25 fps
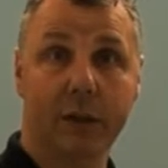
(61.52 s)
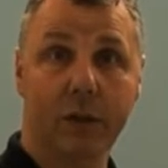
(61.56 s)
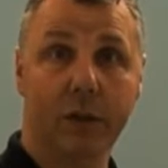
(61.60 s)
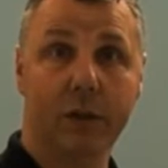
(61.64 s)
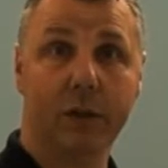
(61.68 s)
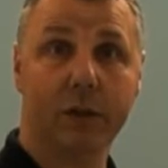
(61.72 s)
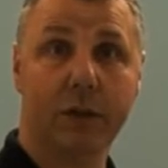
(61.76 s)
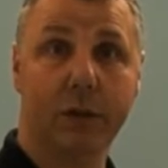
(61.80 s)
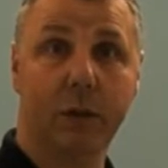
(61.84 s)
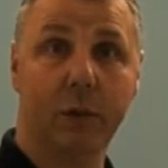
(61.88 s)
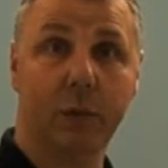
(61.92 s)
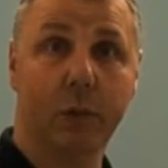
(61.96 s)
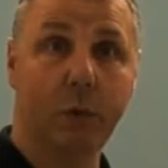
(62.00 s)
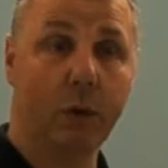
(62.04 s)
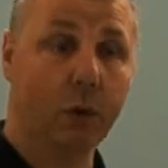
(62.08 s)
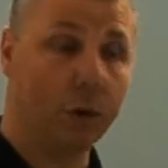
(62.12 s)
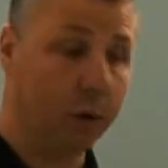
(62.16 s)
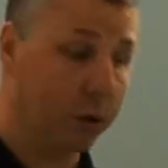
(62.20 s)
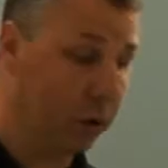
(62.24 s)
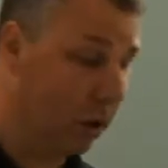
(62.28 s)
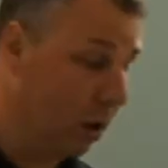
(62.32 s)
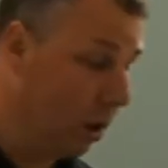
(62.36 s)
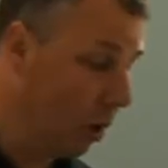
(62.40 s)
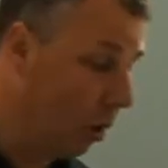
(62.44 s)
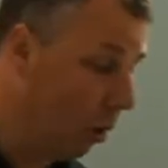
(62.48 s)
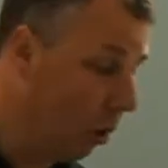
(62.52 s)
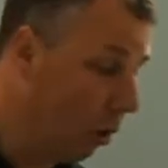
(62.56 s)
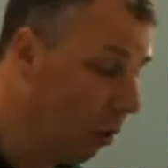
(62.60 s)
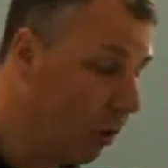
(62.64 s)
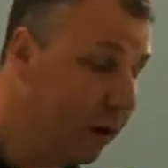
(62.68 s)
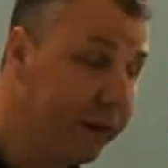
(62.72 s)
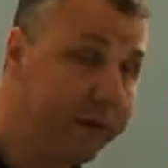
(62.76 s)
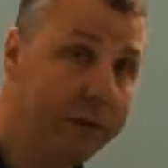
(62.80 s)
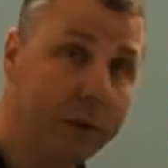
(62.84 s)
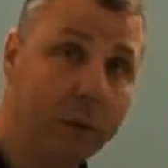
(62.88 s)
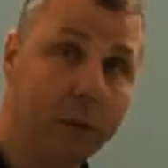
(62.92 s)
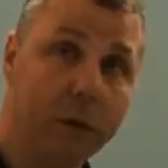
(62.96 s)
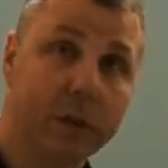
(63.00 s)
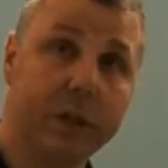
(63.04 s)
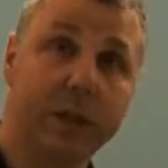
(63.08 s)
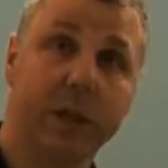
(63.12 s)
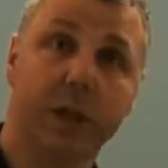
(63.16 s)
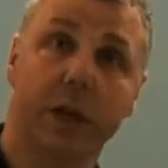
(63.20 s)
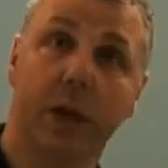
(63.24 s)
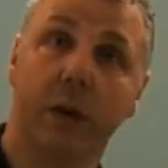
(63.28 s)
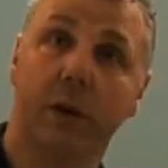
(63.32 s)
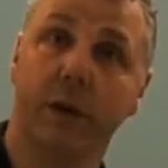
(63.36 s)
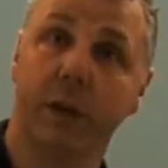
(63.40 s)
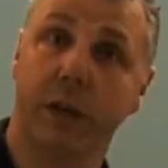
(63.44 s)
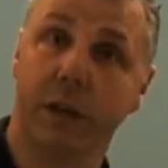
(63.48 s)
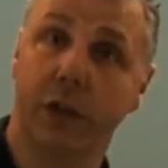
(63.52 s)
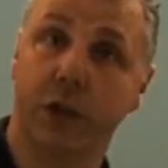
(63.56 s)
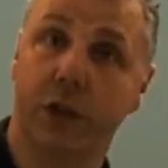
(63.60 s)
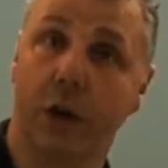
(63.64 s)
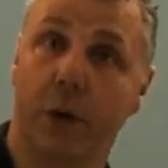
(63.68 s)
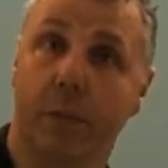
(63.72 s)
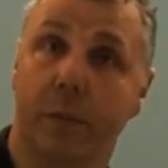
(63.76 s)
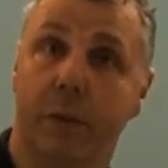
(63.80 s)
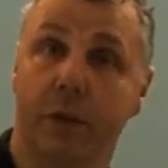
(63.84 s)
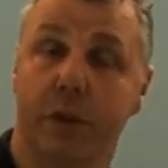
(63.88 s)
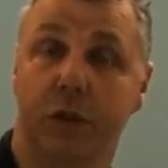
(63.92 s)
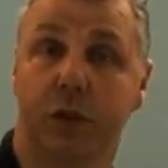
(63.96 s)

onto the wall, or if you wanted to go in the shop and